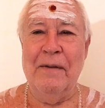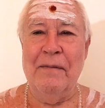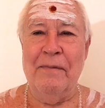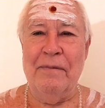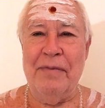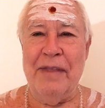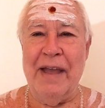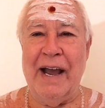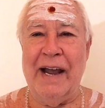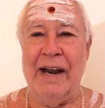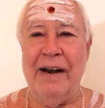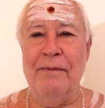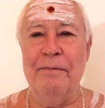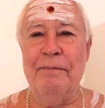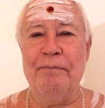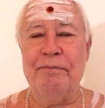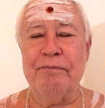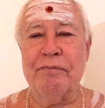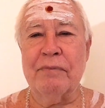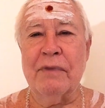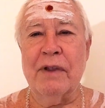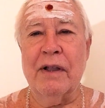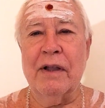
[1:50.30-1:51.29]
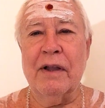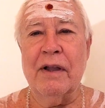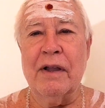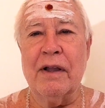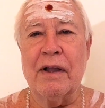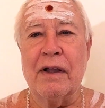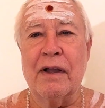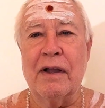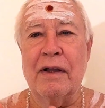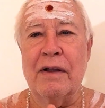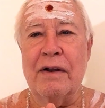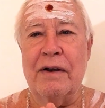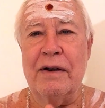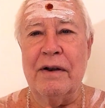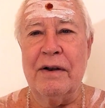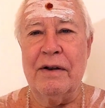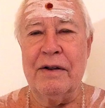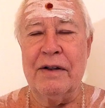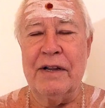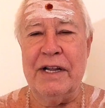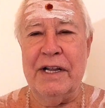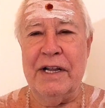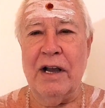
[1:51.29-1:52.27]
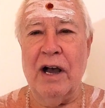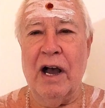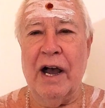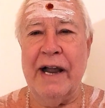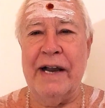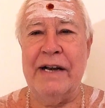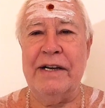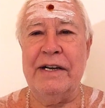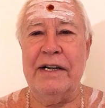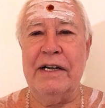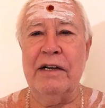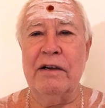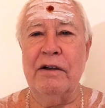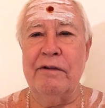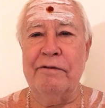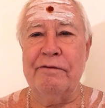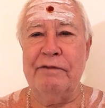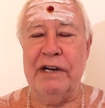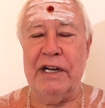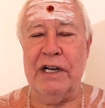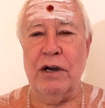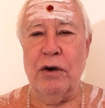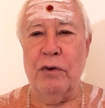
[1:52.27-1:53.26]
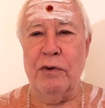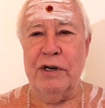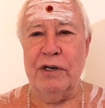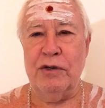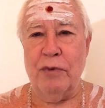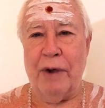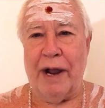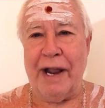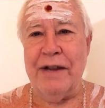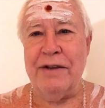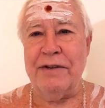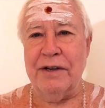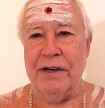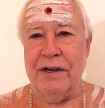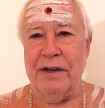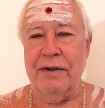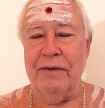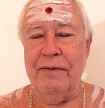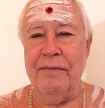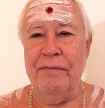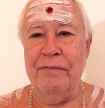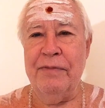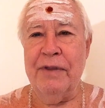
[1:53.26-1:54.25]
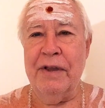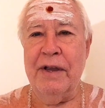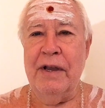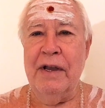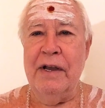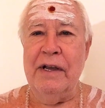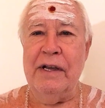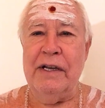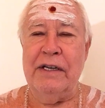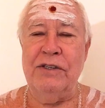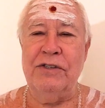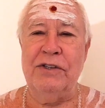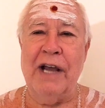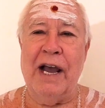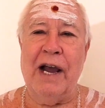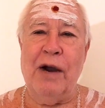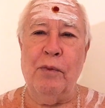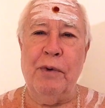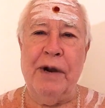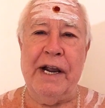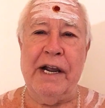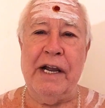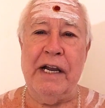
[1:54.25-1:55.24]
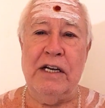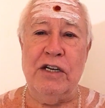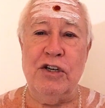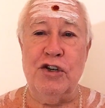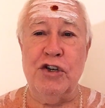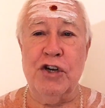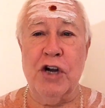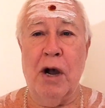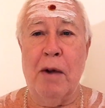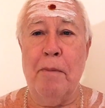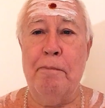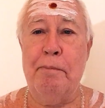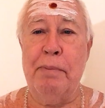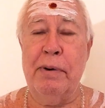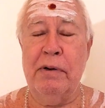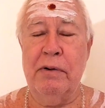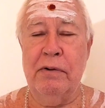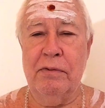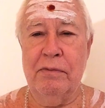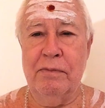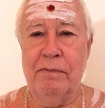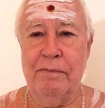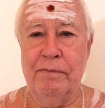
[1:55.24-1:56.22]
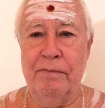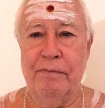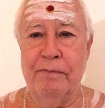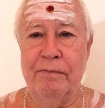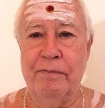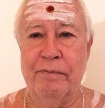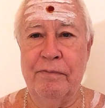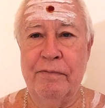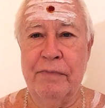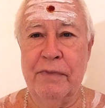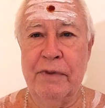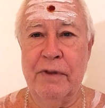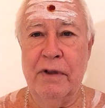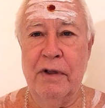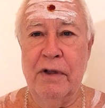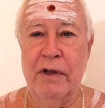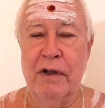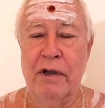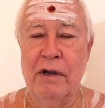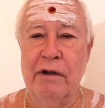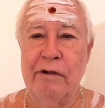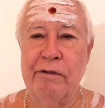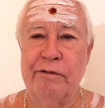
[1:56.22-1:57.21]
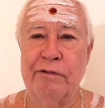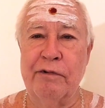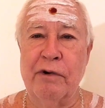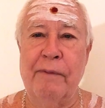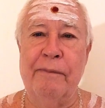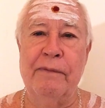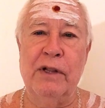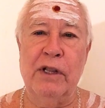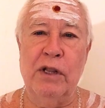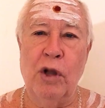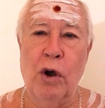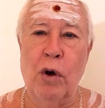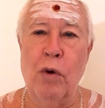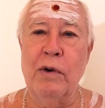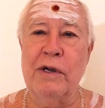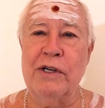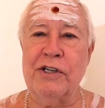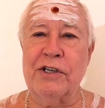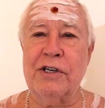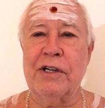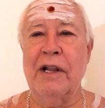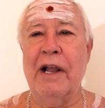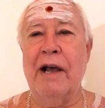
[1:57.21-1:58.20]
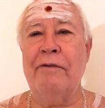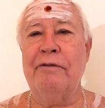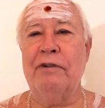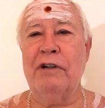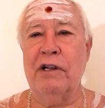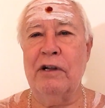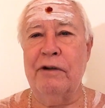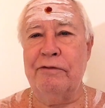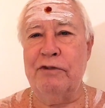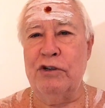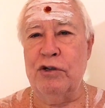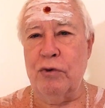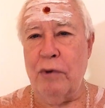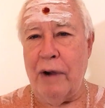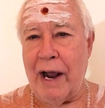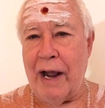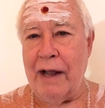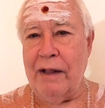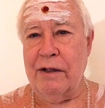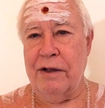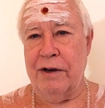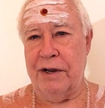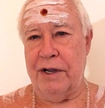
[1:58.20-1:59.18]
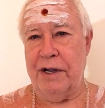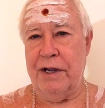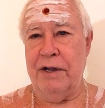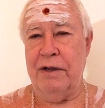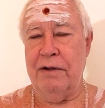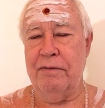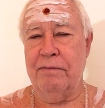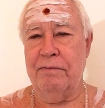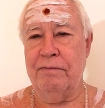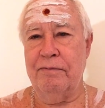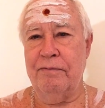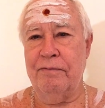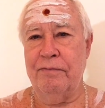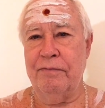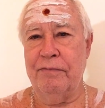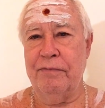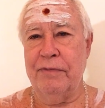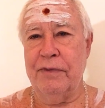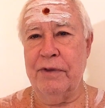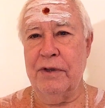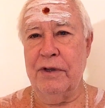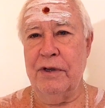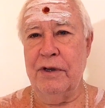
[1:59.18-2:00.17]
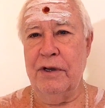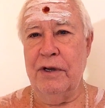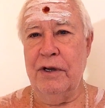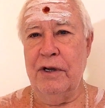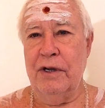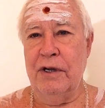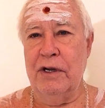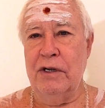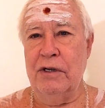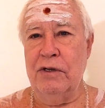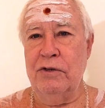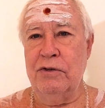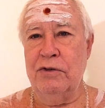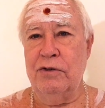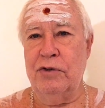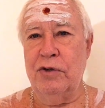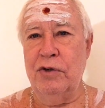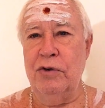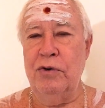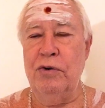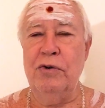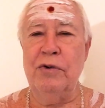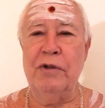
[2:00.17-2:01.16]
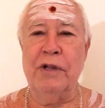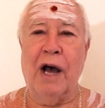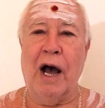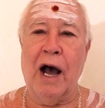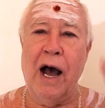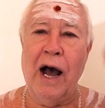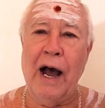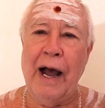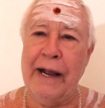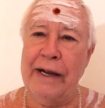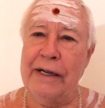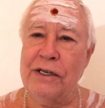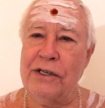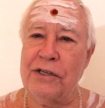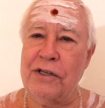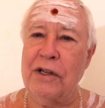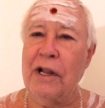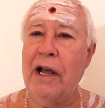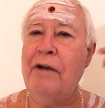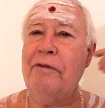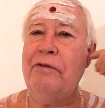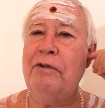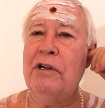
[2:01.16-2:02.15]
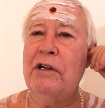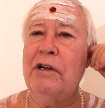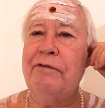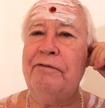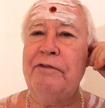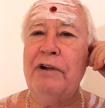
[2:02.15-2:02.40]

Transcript: That the idea of Neo-Advaita is that we can jump from the lowest level of duality to the highest level of